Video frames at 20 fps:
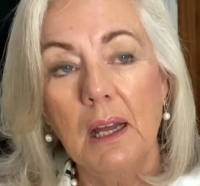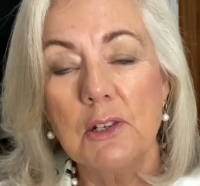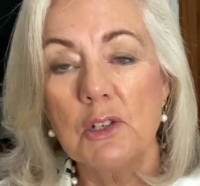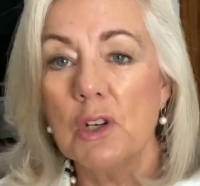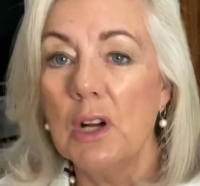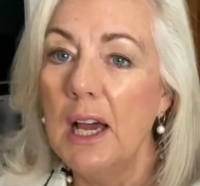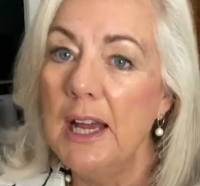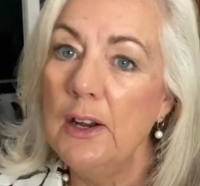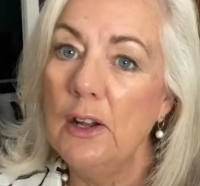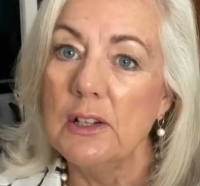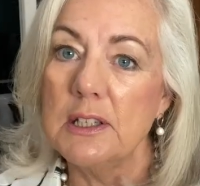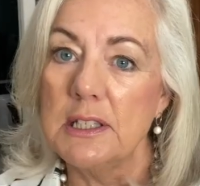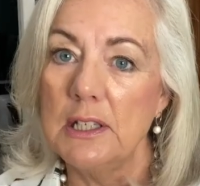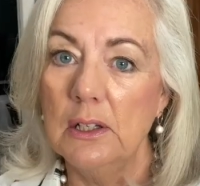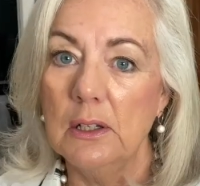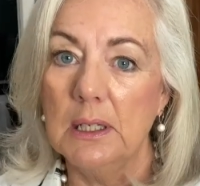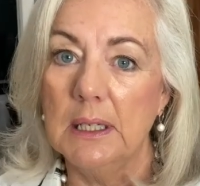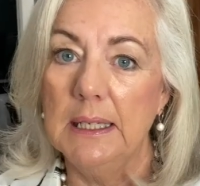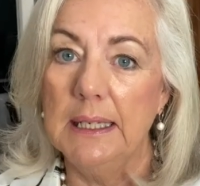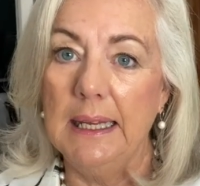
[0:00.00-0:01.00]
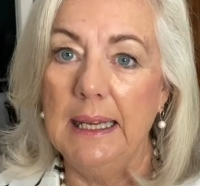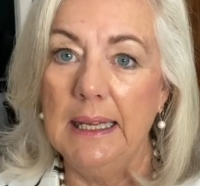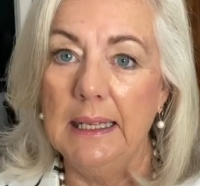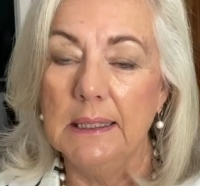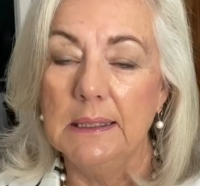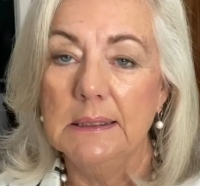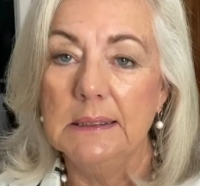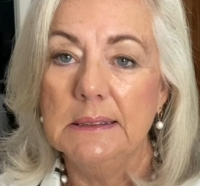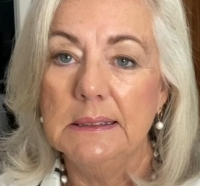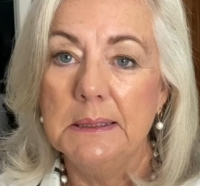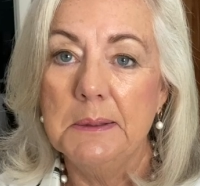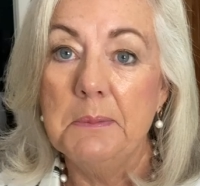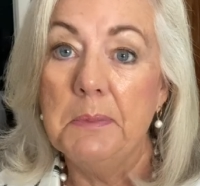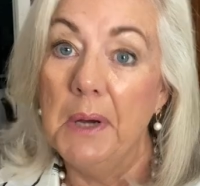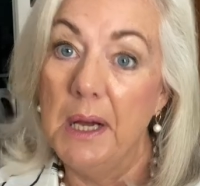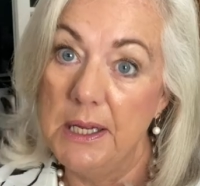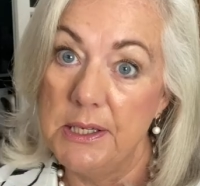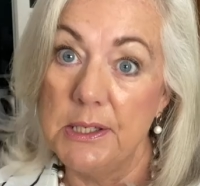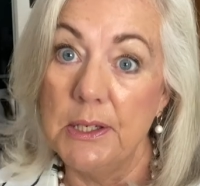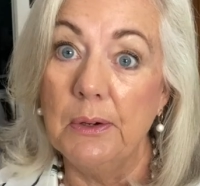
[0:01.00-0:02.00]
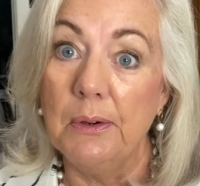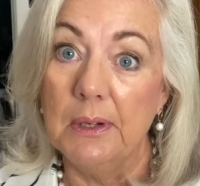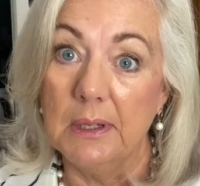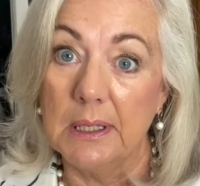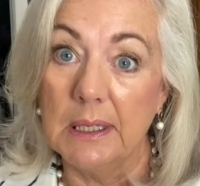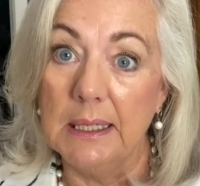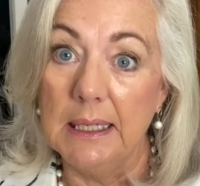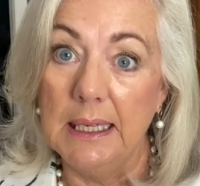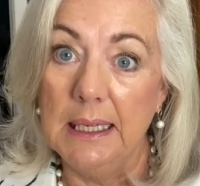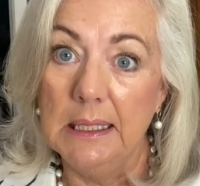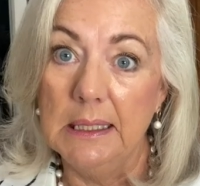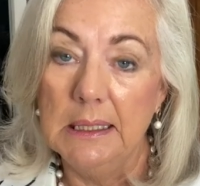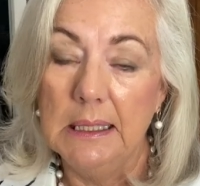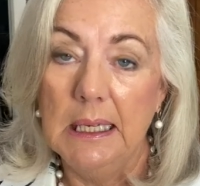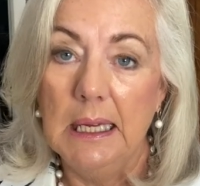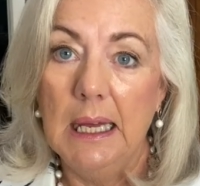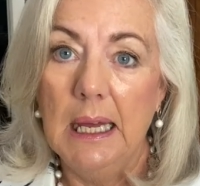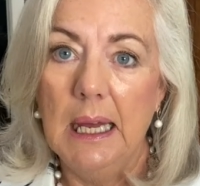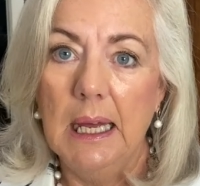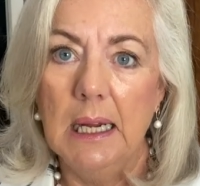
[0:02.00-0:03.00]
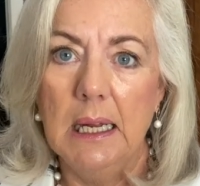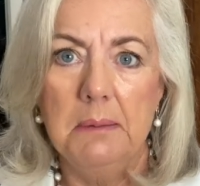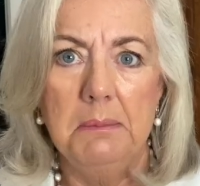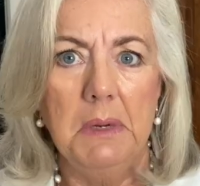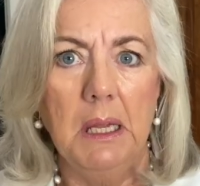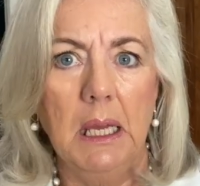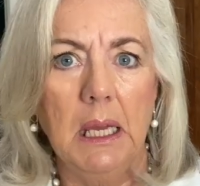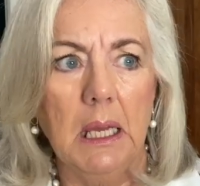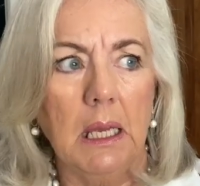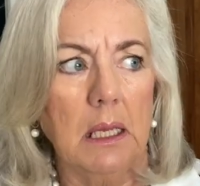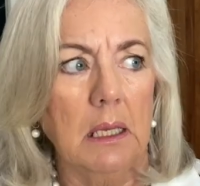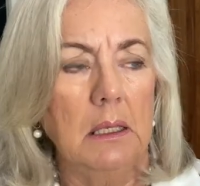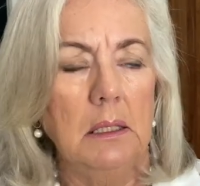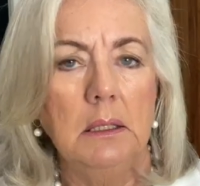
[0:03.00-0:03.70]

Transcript: try not to look at it. But I do look at it and I'm like,